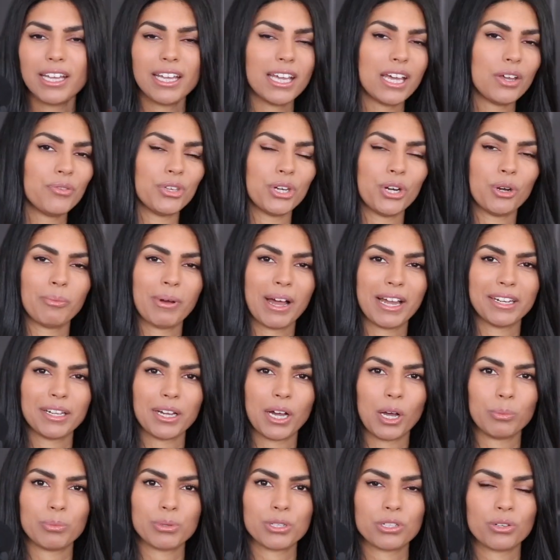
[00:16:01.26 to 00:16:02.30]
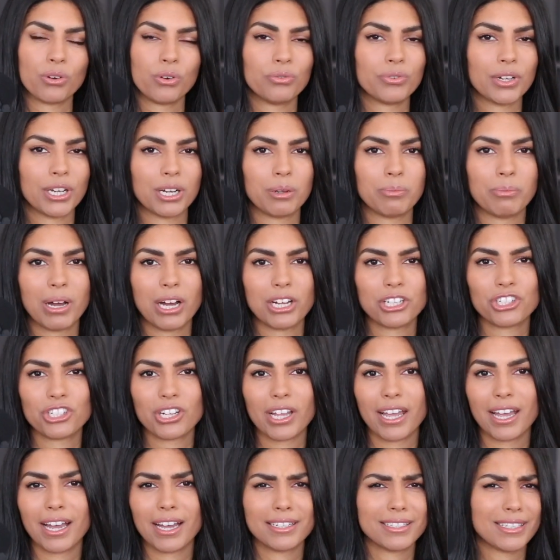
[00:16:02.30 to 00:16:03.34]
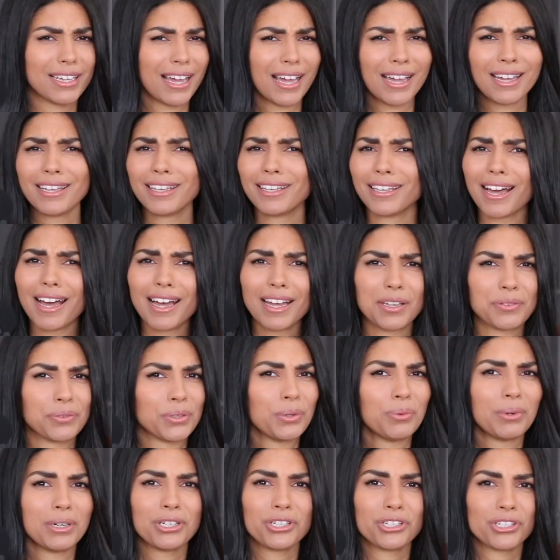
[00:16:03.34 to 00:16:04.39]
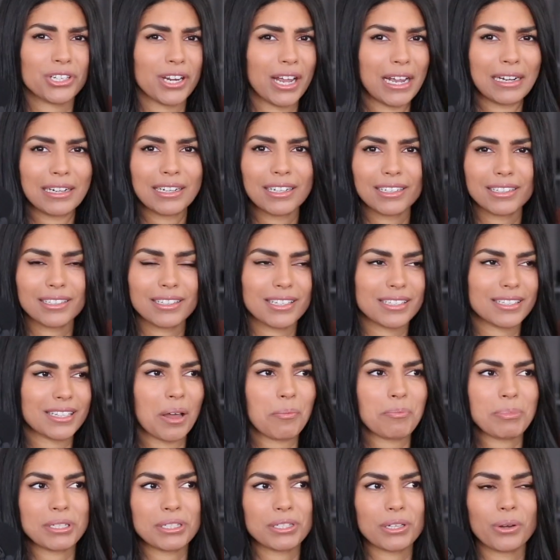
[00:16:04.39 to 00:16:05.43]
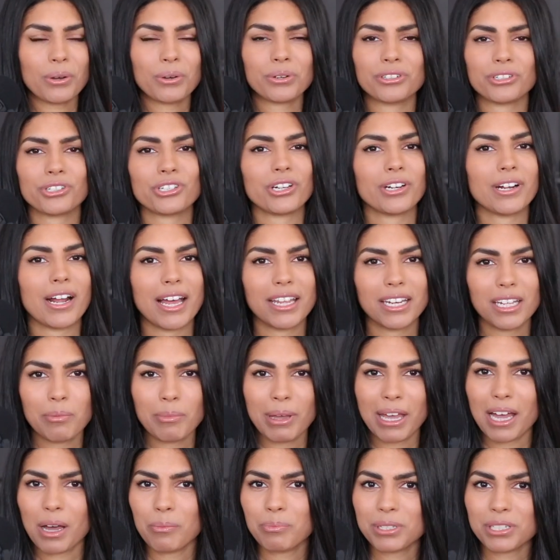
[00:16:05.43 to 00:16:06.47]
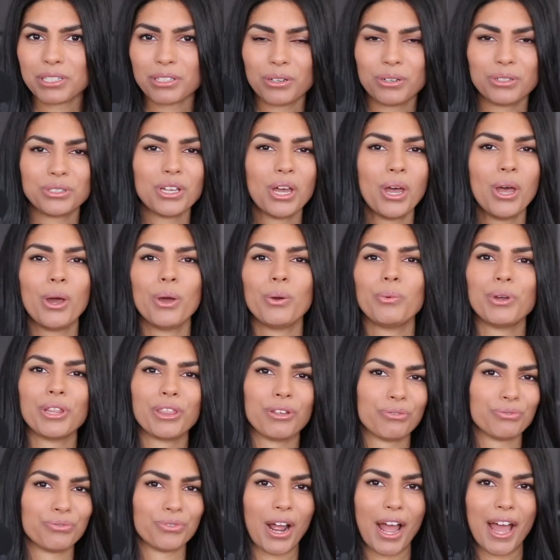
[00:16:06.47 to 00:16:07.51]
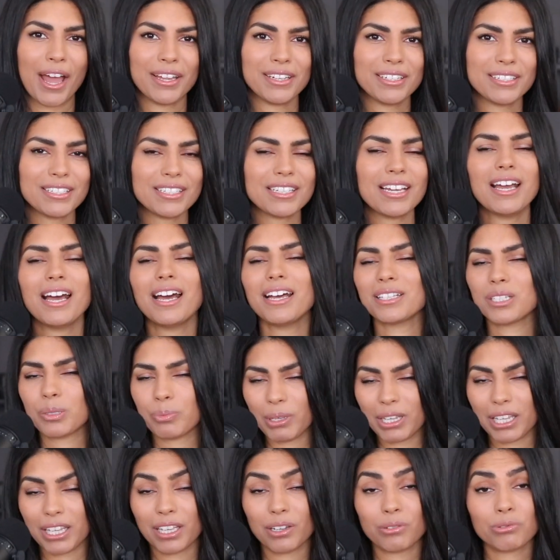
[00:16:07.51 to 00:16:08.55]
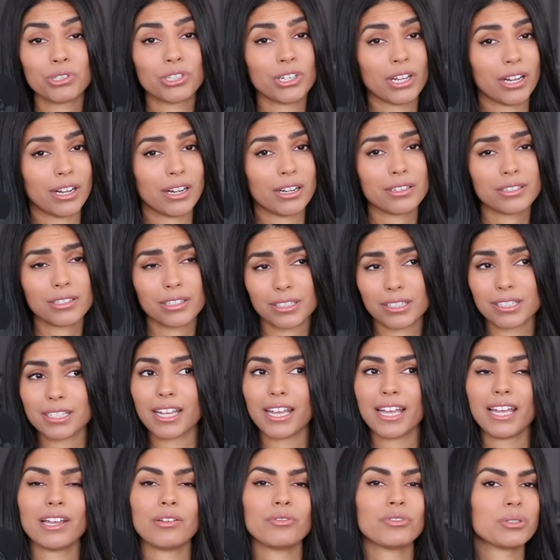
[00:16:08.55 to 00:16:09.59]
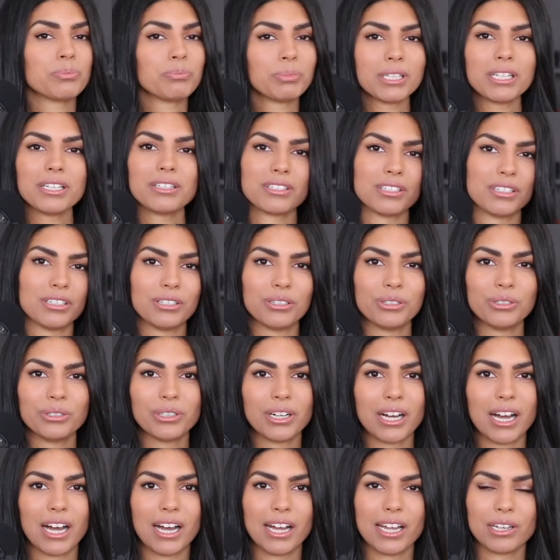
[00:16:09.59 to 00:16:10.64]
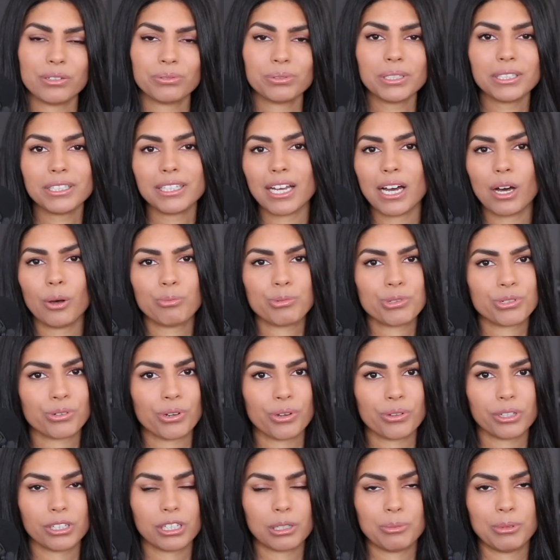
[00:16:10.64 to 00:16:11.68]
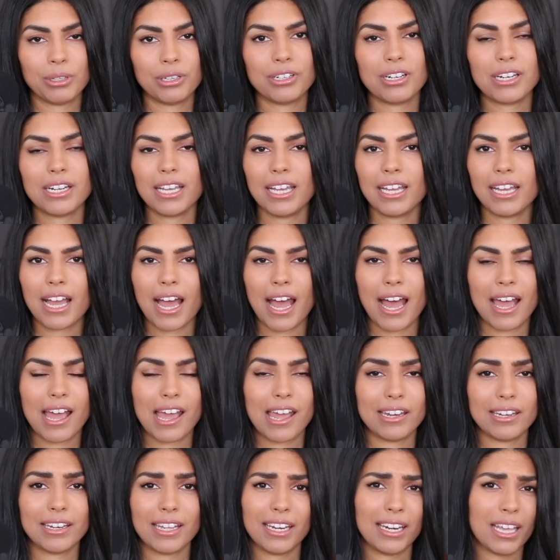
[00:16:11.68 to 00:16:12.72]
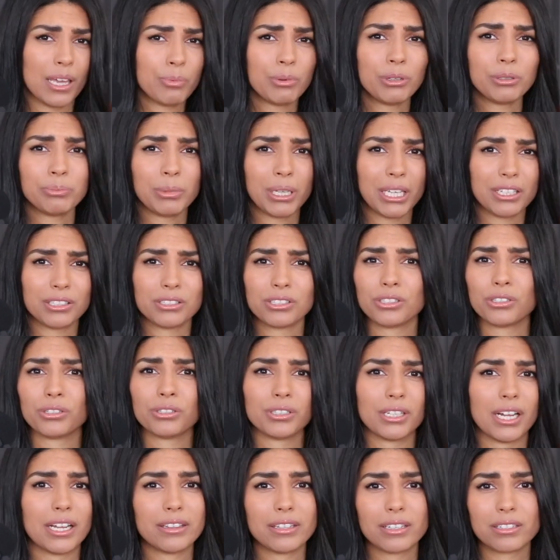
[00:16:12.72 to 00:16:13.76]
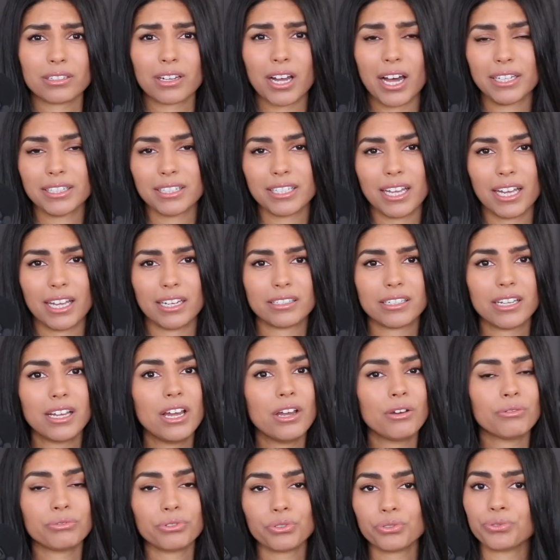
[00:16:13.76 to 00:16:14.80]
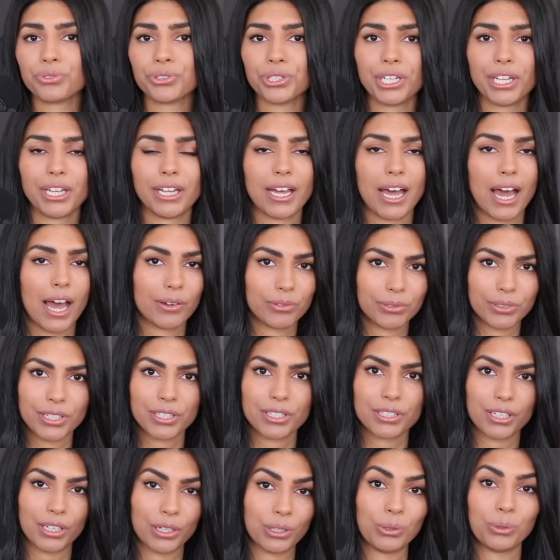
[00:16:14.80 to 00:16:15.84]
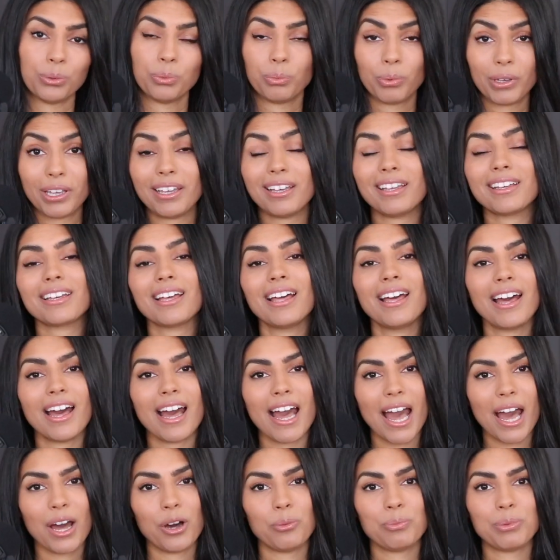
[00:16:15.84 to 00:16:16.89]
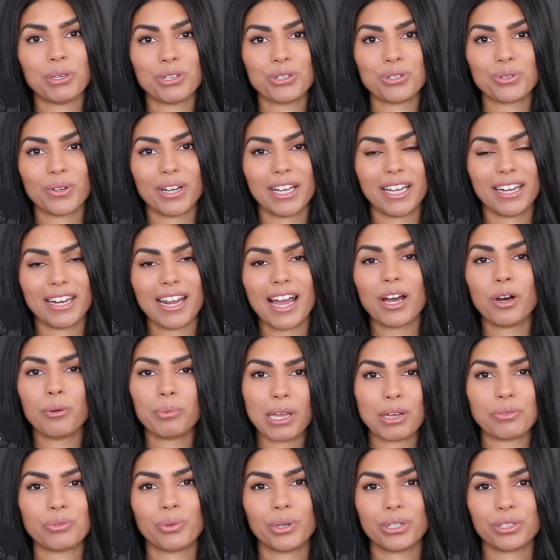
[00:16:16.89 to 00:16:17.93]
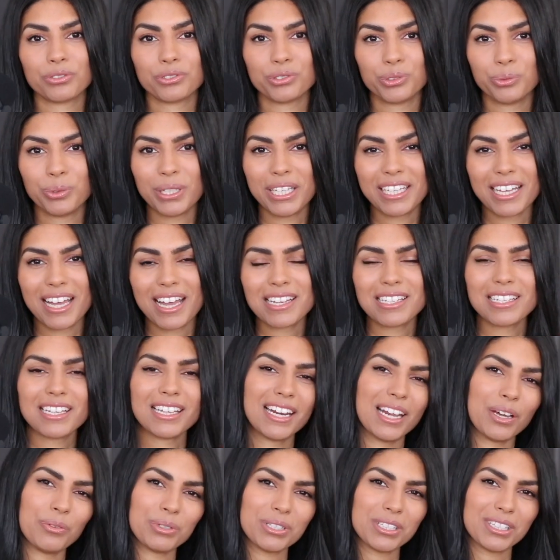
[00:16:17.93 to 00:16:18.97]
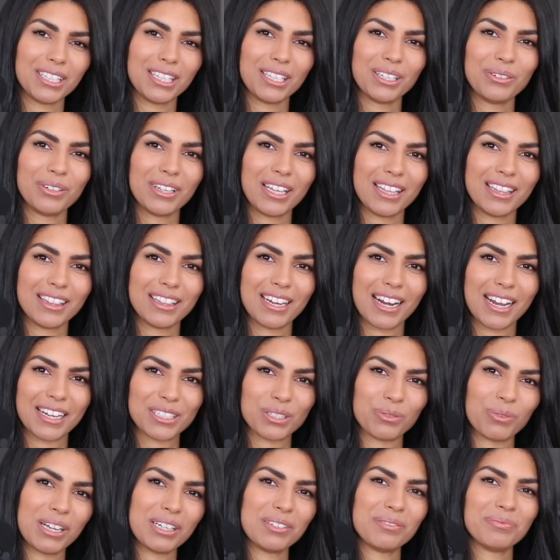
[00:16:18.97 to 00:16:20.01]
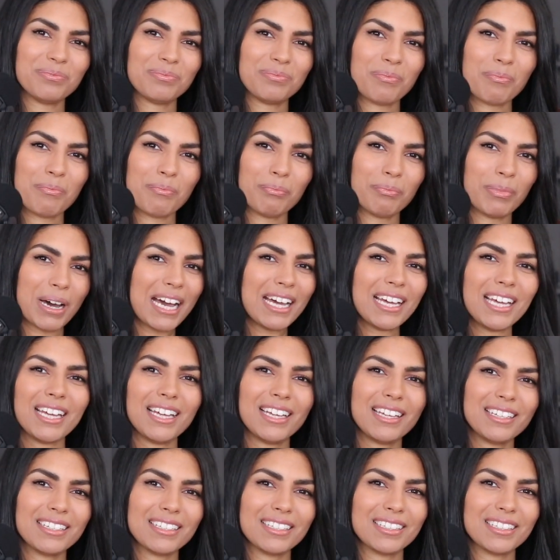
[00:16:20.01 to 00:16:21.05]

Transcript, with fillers: If you don't mind, it helps so very much. And hey, yeah, if you want to share this episode or share any of my episodes with a friend, speaking of shares and saves, please do. Uh, it really helps grow the community and enable me to create this content for free every single week. I hope you enjoyed. I hope you have a wonderful weekend, and I will see you in the next one. Bye.